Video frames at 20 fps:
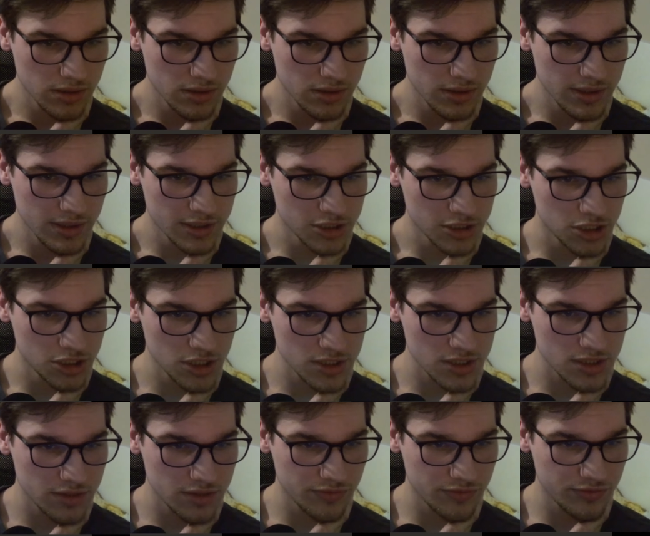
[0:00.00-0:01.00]
is
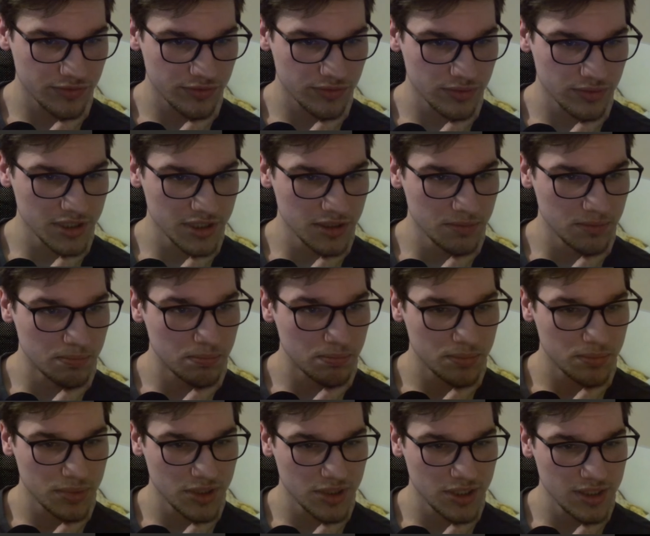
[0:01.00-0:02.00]
just a free
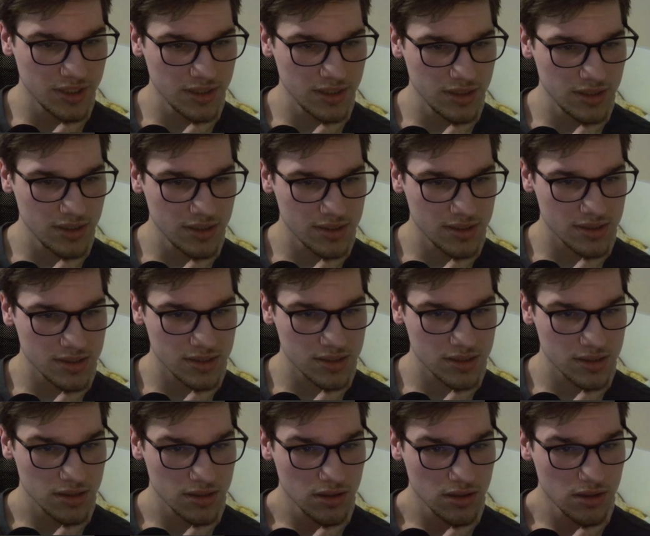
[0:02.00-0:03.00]

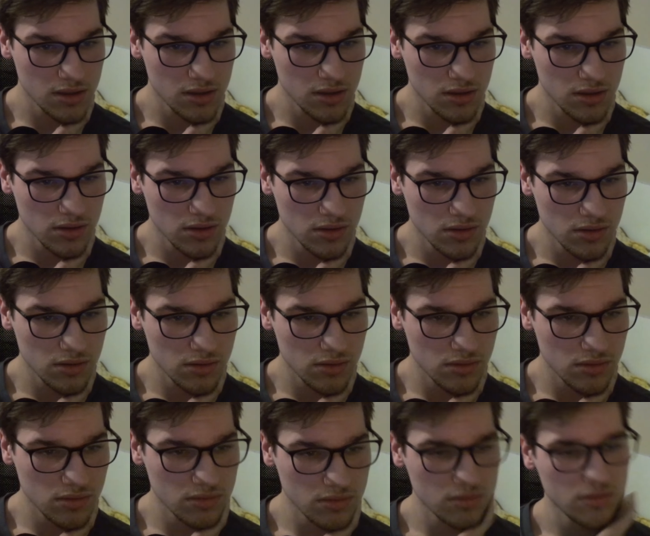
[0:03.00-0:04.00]
piece.
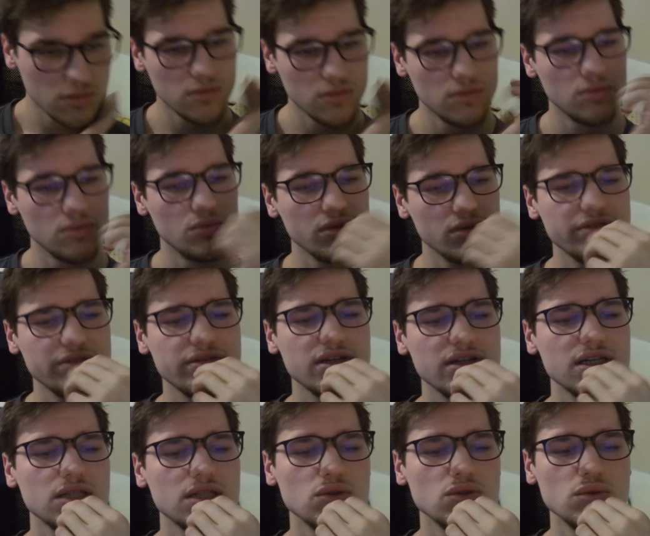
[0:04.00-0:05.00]
What if
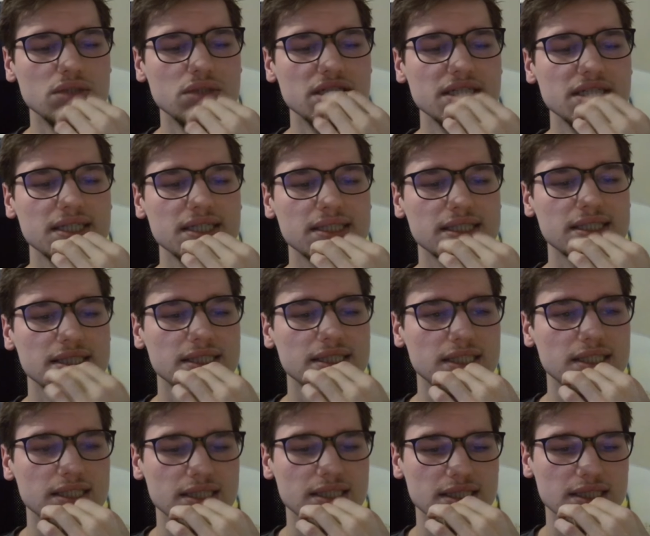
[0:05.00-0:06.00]
I do
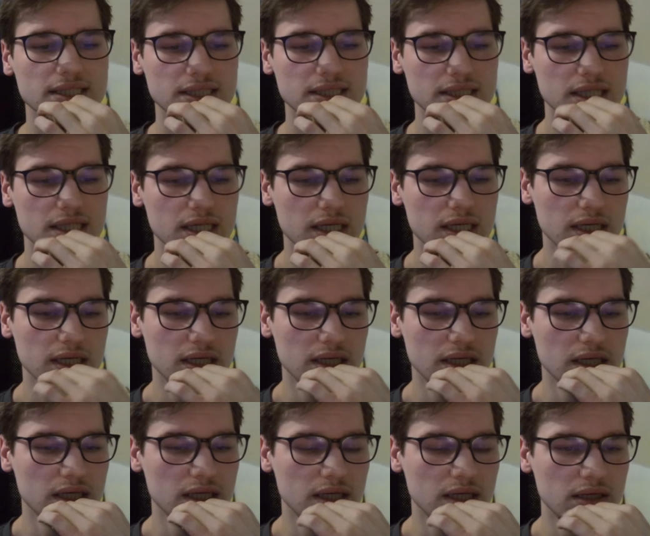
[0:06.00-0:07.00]
this?
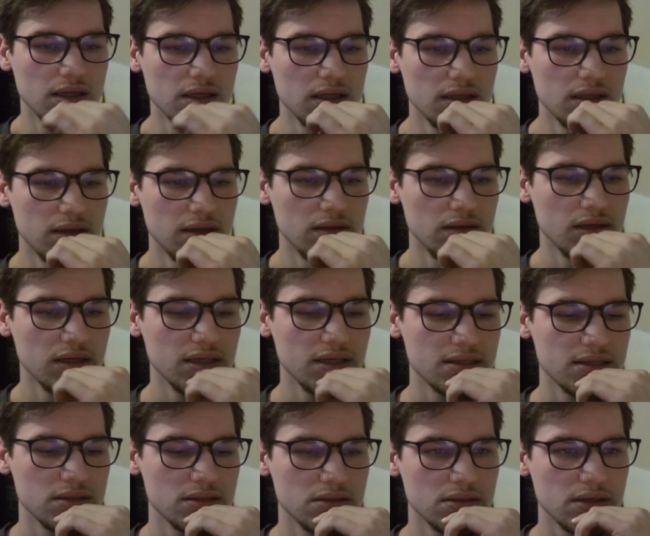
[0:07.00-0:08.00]
Knight
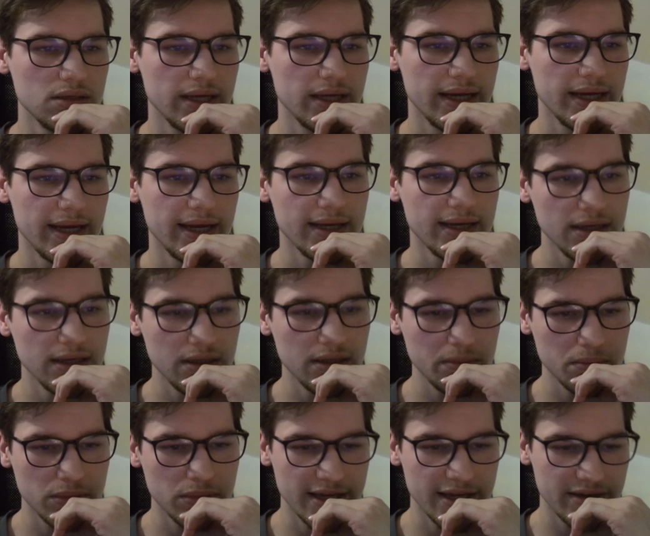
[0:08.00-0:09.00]
is not
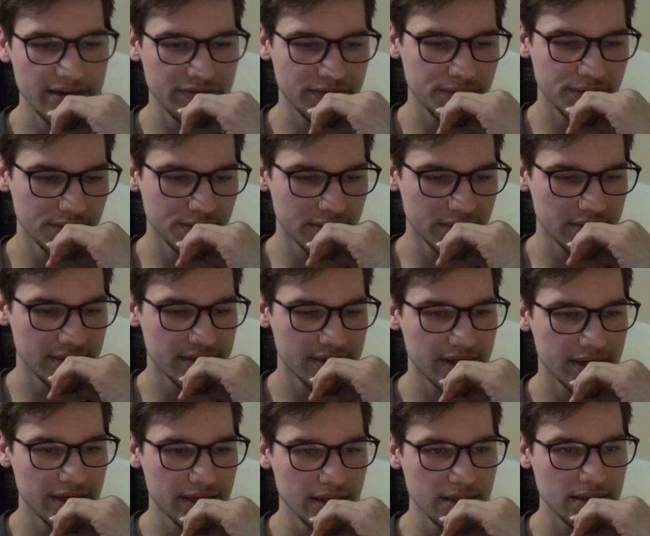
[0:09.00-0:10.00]
hanging, but after
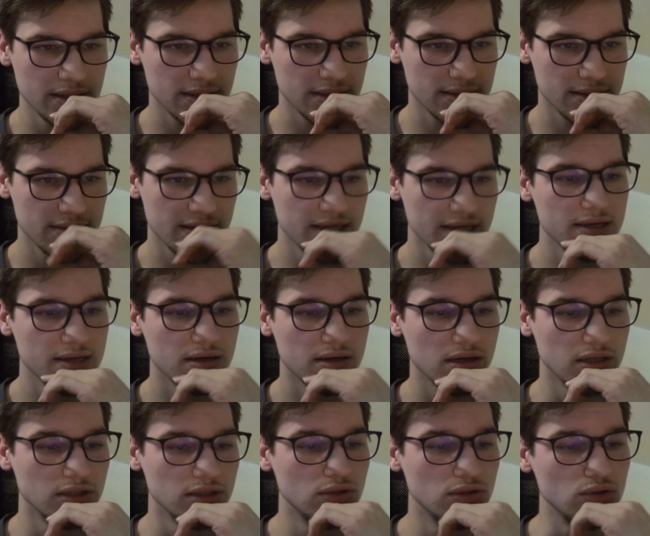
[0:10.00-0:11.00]
take,
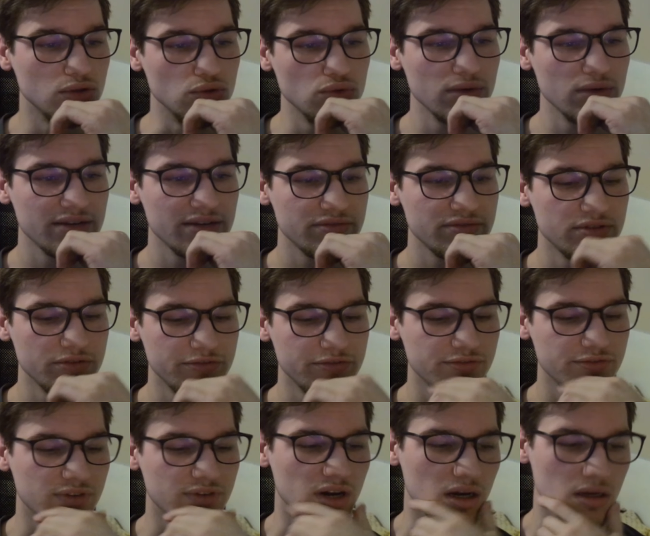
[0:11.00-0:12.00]
I do have the
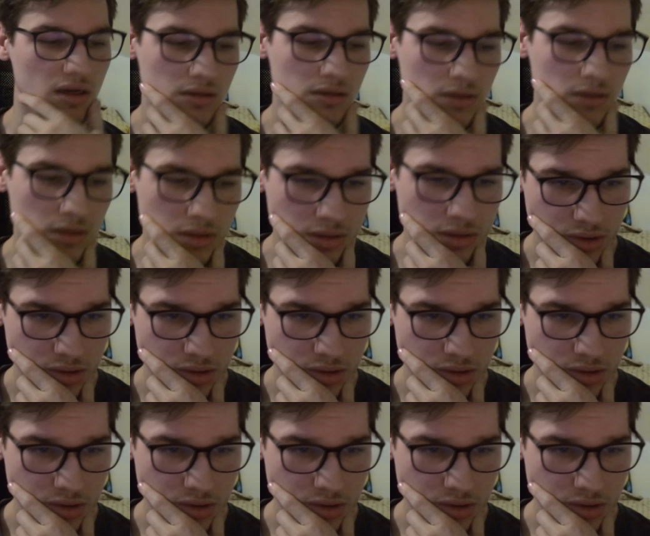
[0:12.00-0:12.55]
file.